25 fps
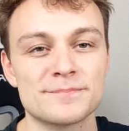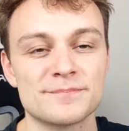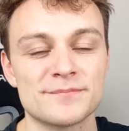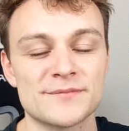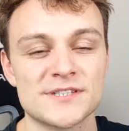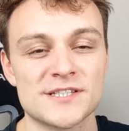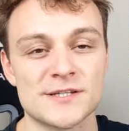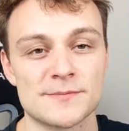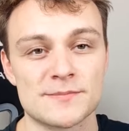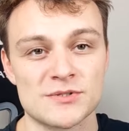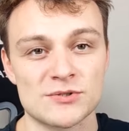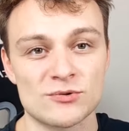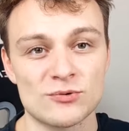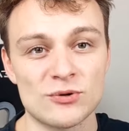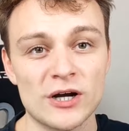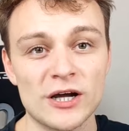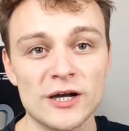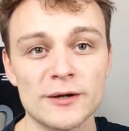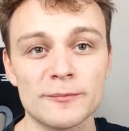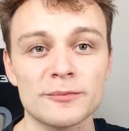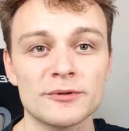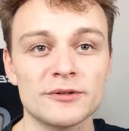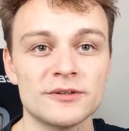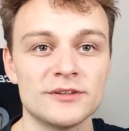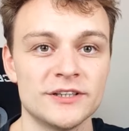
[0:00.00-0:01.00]

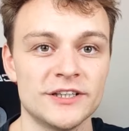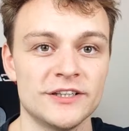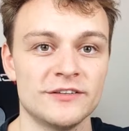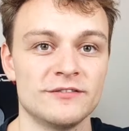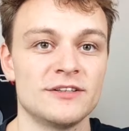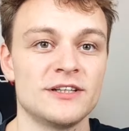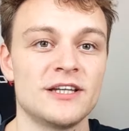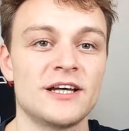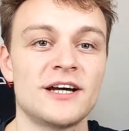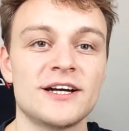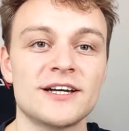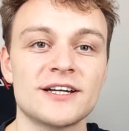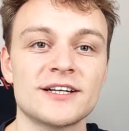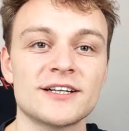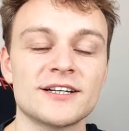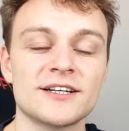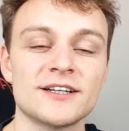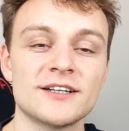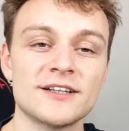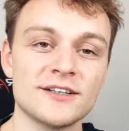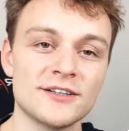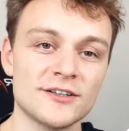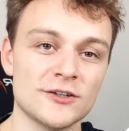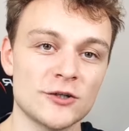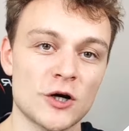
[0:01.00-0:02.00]
subscribe, leave a like,
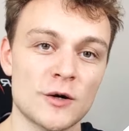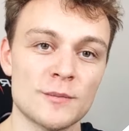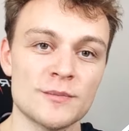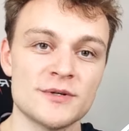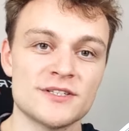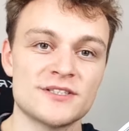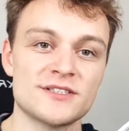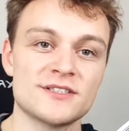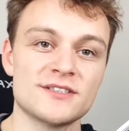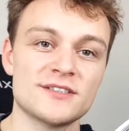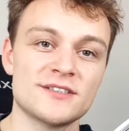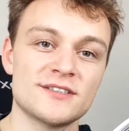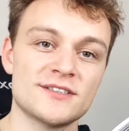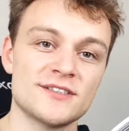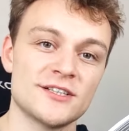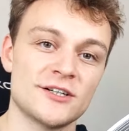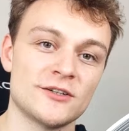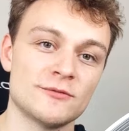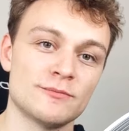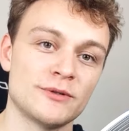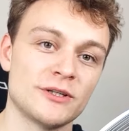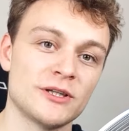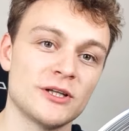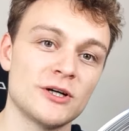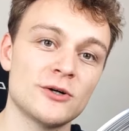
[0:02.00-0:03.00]
comment
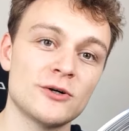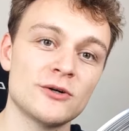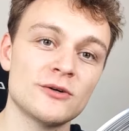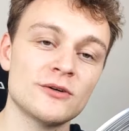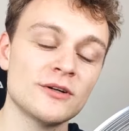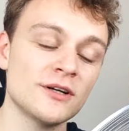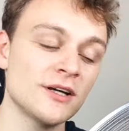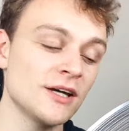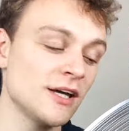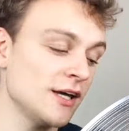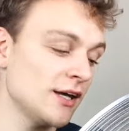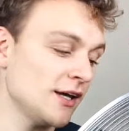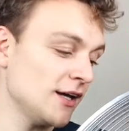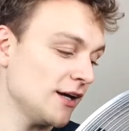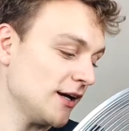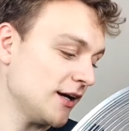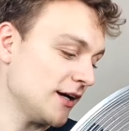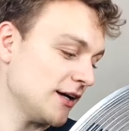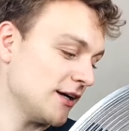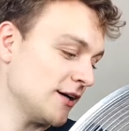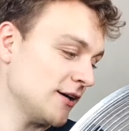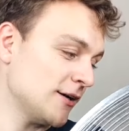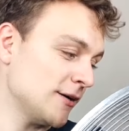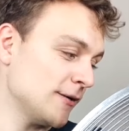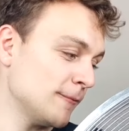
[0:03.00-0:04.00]
down below.
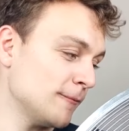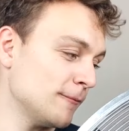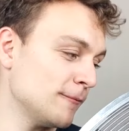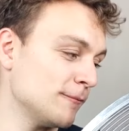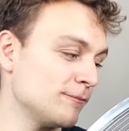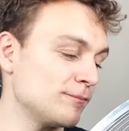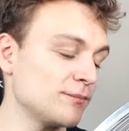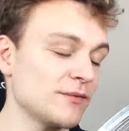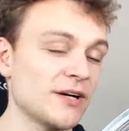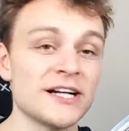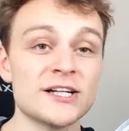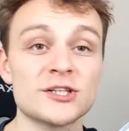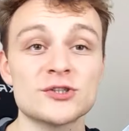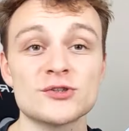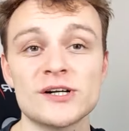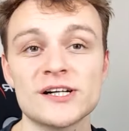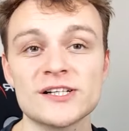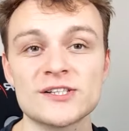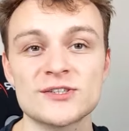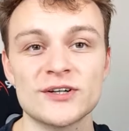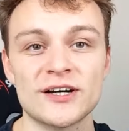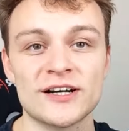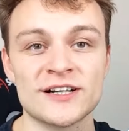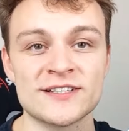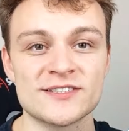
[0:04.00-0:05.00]
I'll try
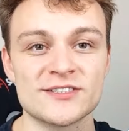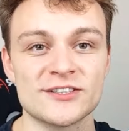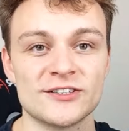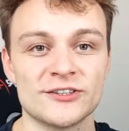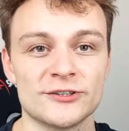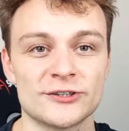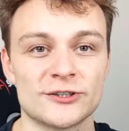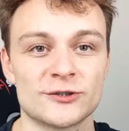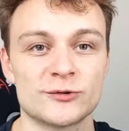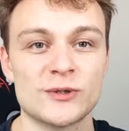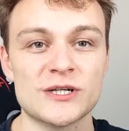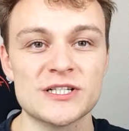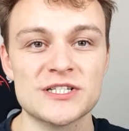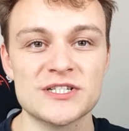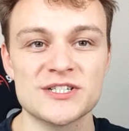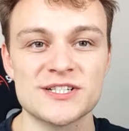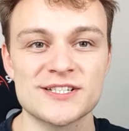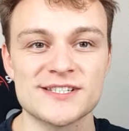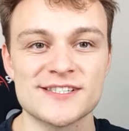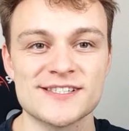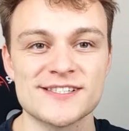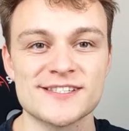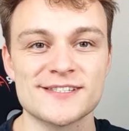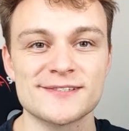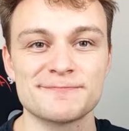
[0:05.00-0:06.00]
to answer your
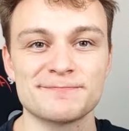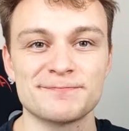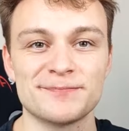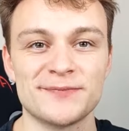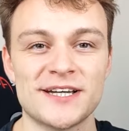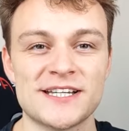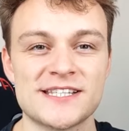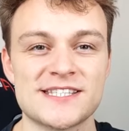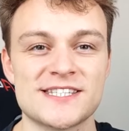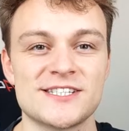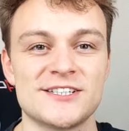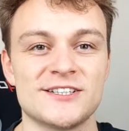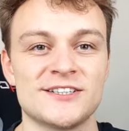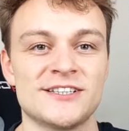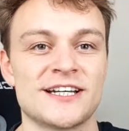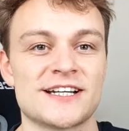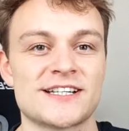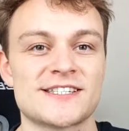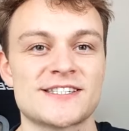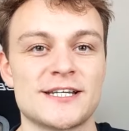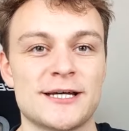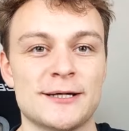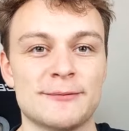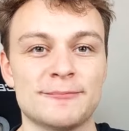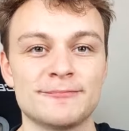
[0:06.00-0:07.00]
questions and see you
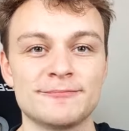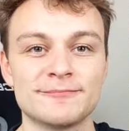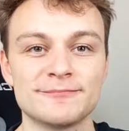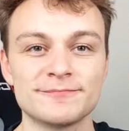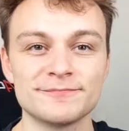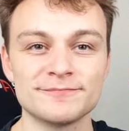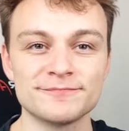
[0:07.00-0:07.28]
next time.